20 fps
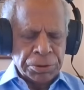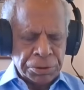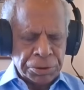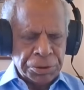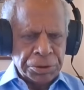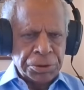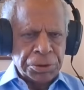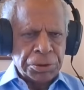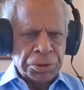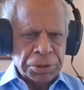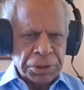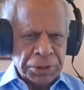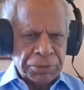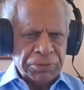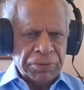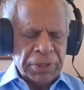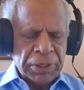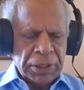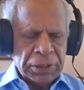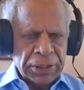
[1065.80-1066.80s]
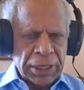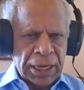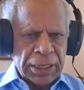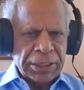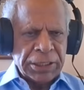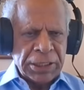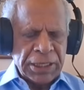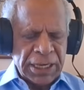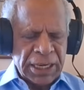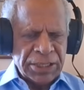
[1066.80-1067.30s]
Do you know
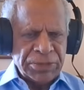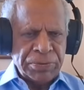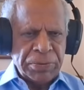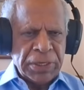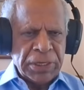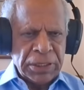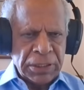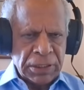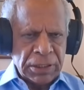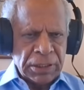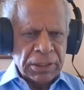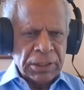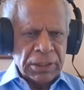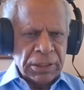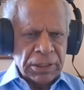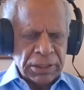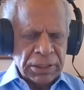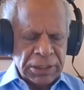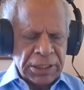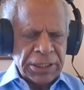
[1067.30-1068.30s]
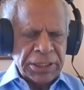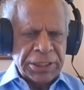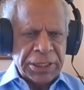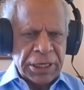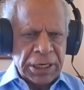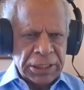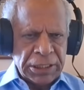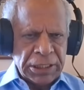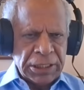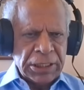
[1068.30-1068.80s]
that he had been
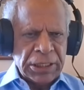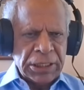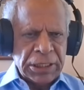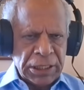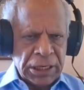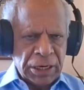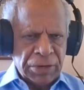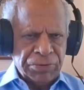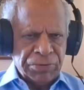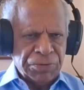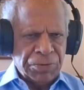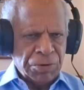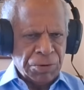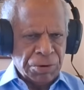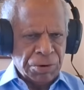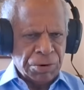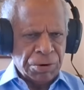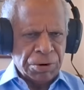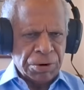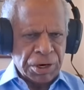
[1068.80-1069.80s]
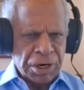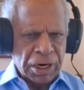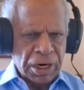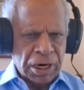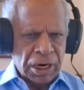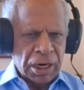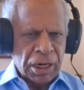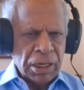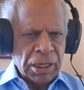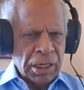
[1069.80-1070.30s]
detained in India
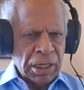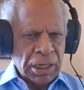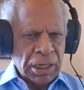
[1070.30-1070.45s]
for